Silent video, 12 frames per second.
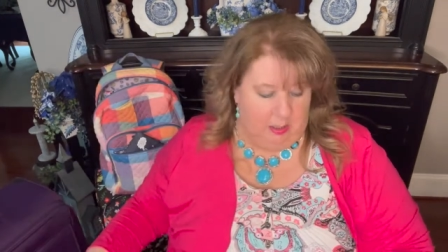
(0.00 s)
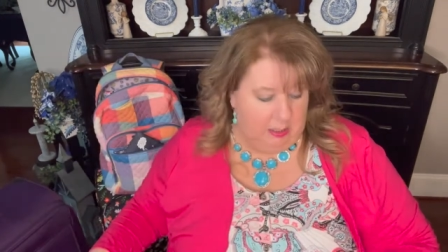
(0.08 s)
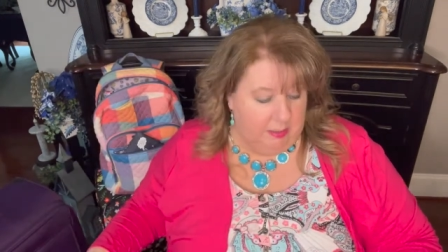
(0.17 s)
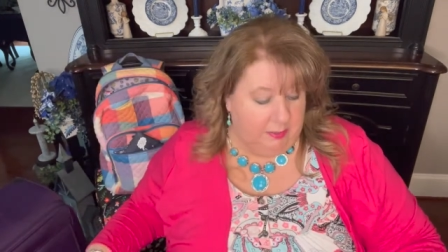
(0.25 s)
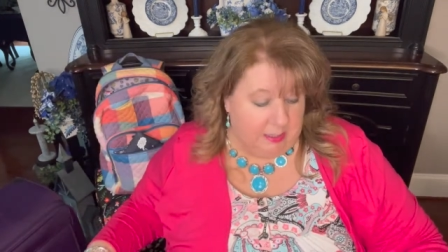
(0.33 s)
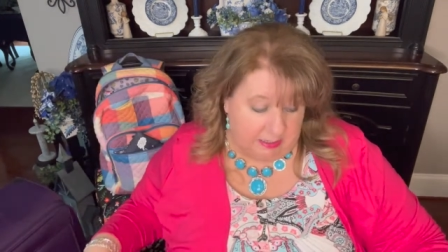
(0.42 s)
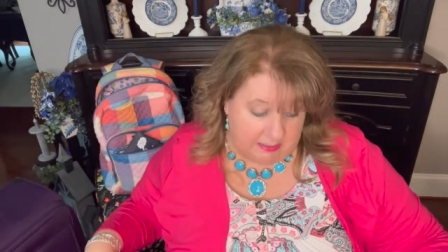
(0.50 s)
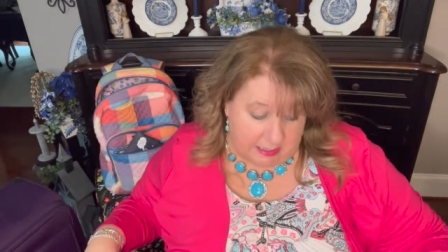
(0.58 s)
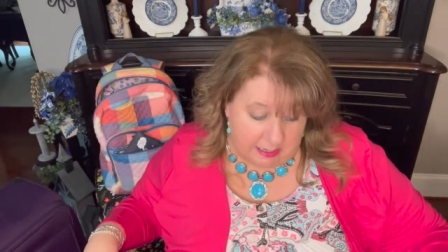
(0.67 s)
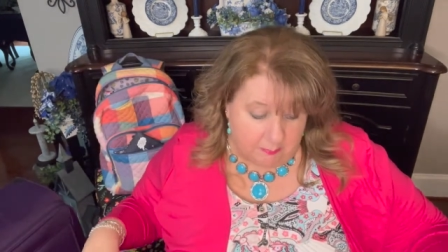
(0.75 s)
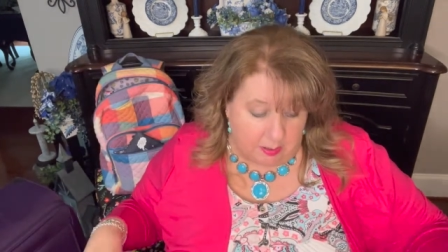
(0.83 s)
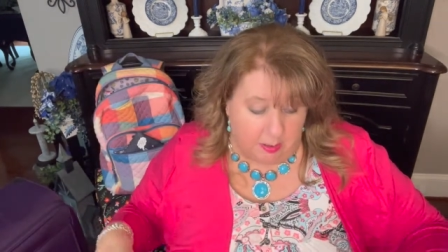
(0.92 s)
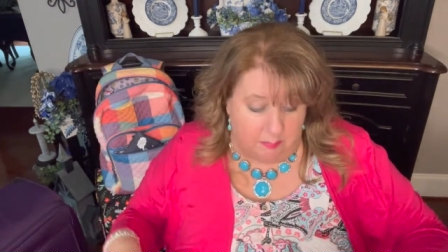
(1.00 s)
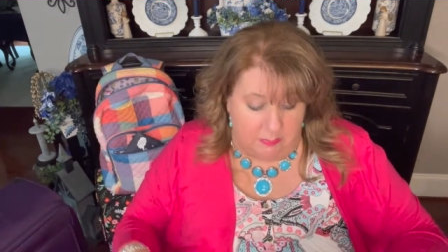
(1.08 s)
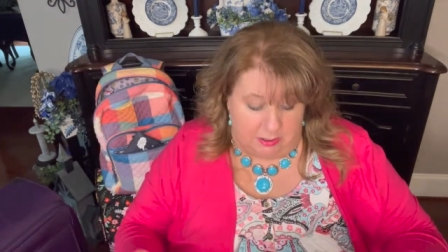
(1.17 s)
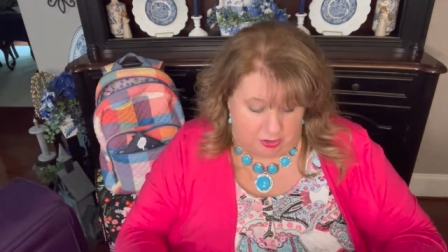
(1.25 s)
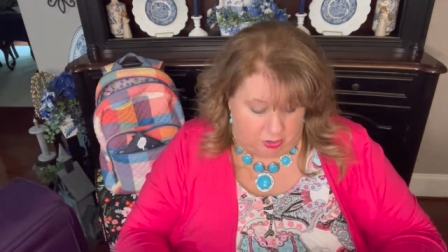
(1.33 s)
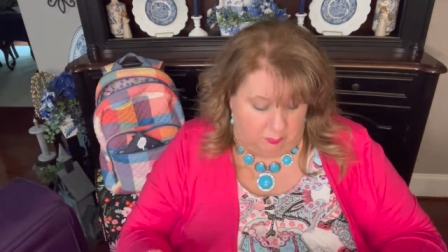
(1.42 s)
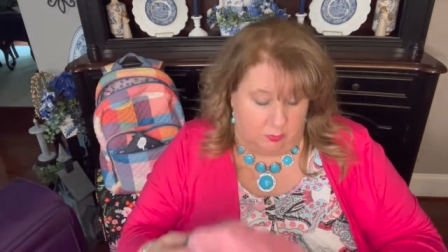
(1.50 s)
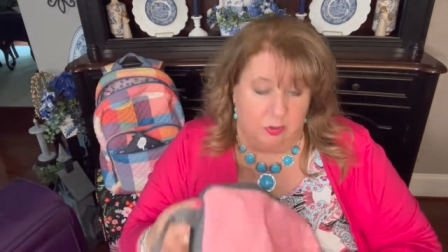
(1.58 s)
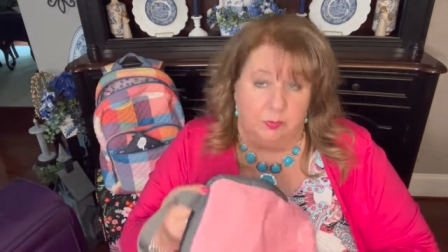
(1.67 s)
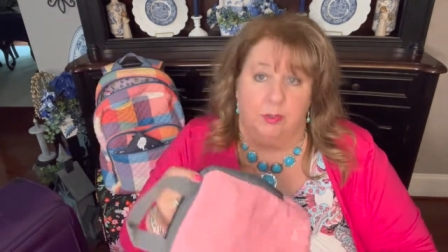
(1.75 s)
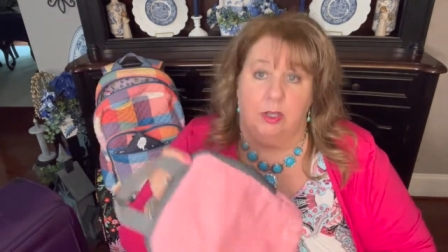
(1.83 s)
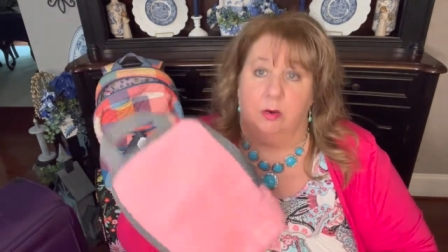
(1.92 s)
And then again, my
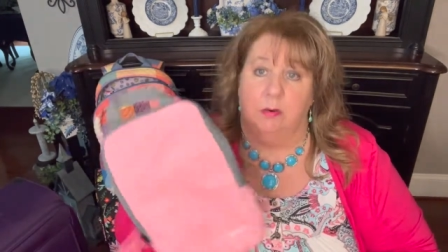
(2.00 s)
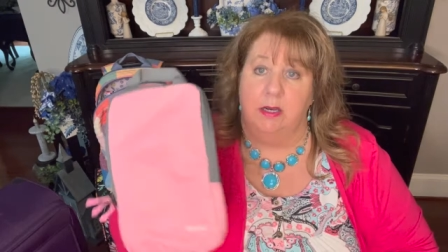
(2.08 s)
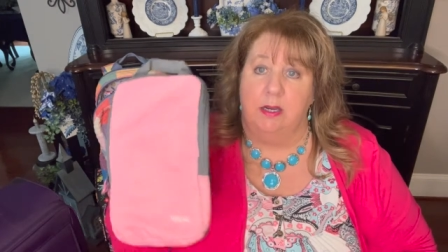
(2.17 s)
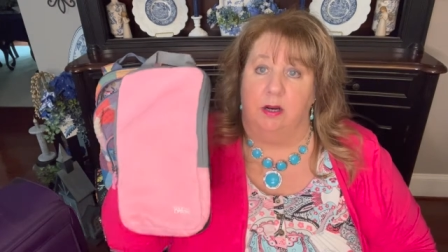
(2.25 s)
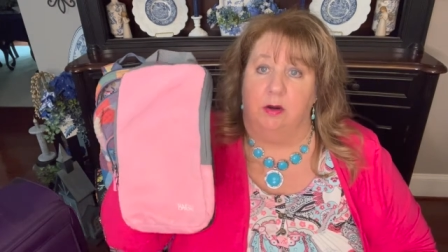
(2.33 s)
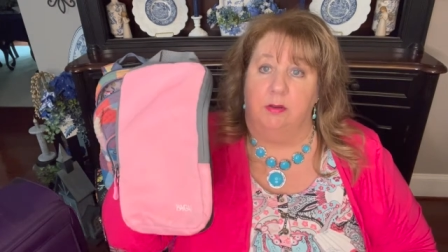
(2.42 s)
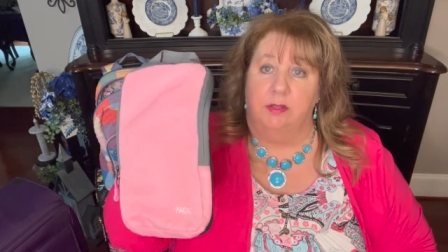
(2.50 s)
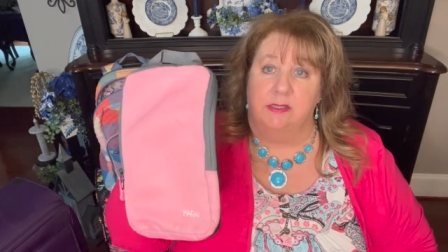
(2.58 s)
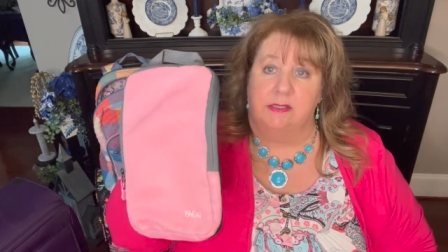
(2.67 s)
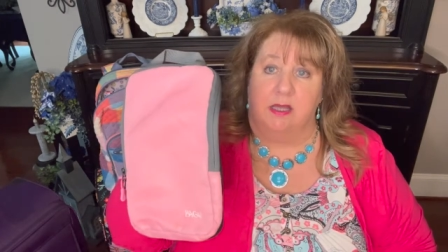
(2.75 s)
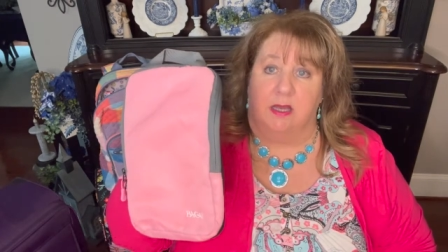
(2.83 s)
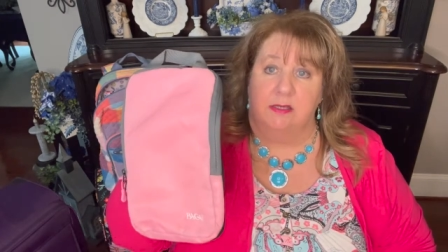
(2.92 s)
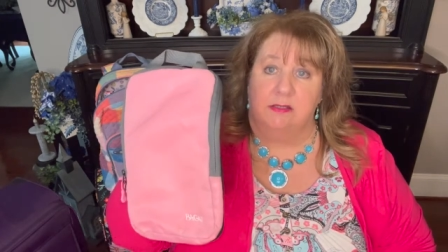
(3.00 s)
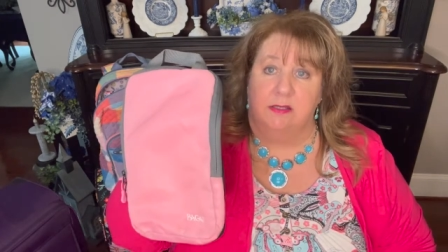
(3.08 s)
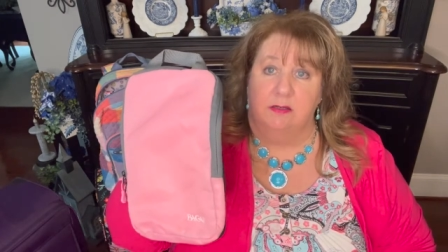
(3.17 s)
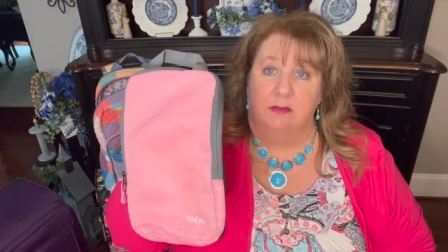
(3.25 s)
unmentionables would go in here, this size.